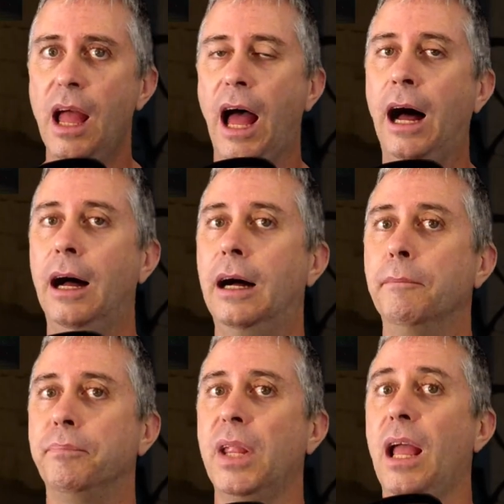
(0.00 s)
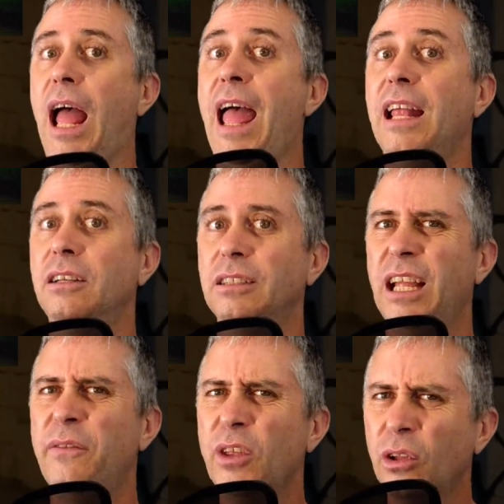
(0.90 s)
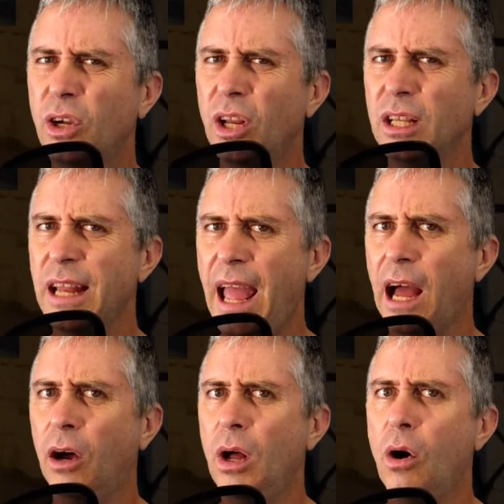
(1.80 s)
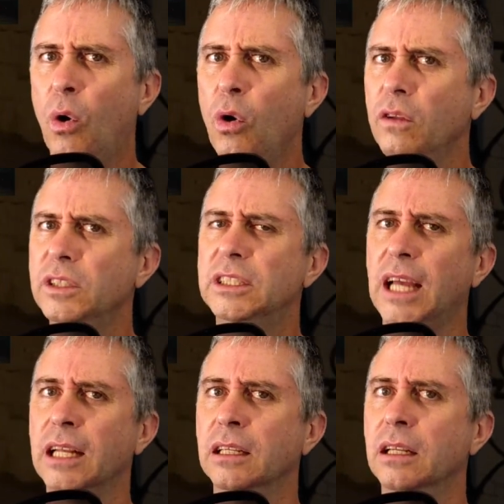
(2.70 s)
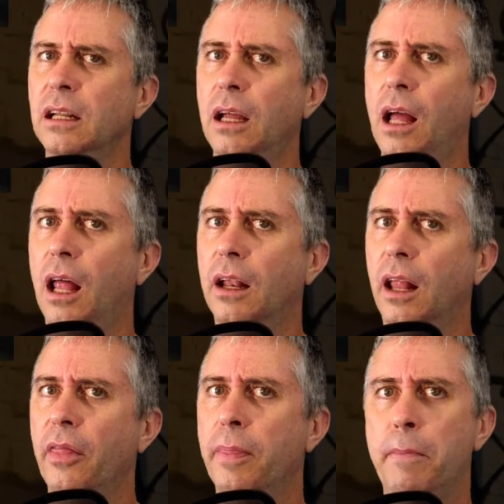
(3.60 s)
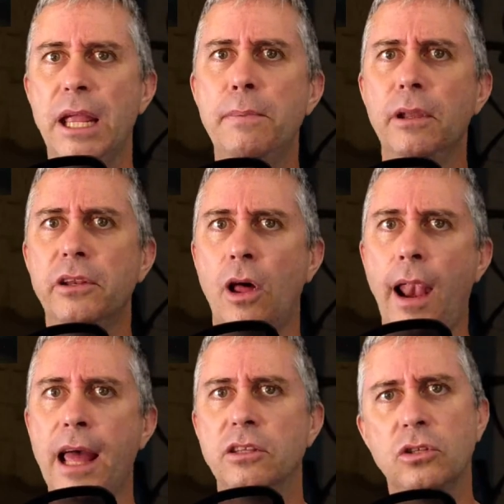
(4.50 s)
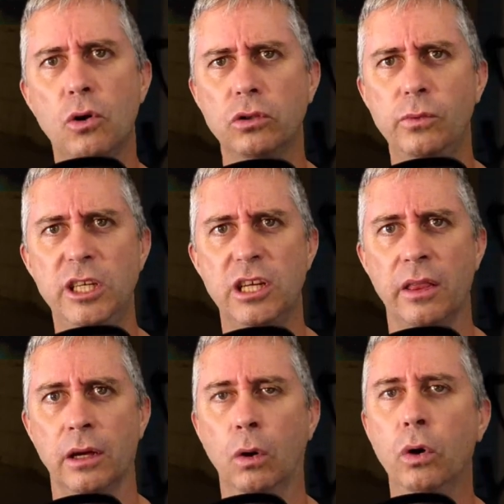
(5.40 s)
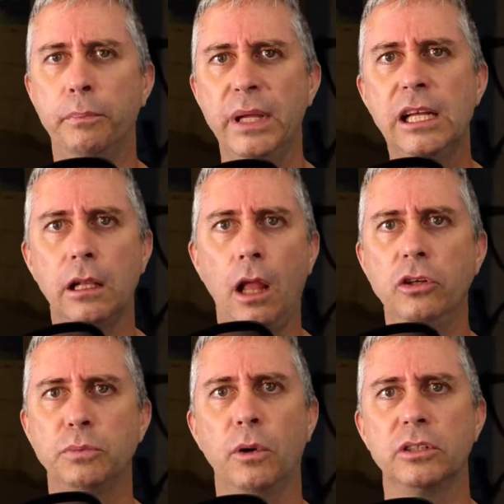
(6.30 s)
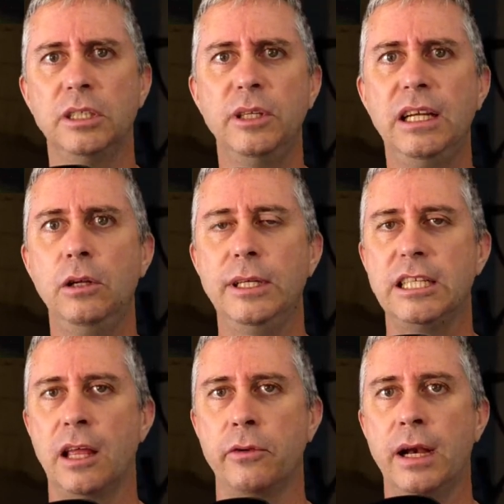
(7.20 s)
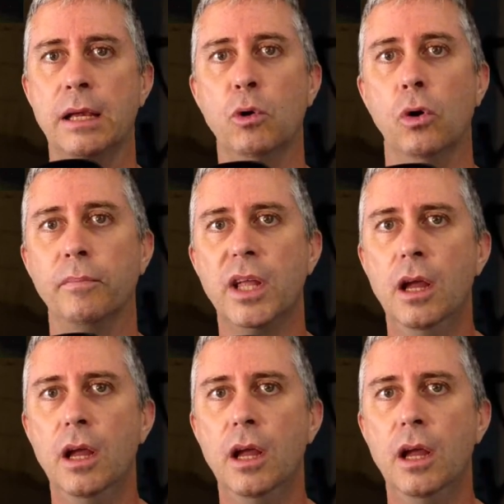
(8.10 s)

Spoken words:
And if you look at it now, all of a sudden, people are not allowed to talk to each other or be close proximity to each other anymore.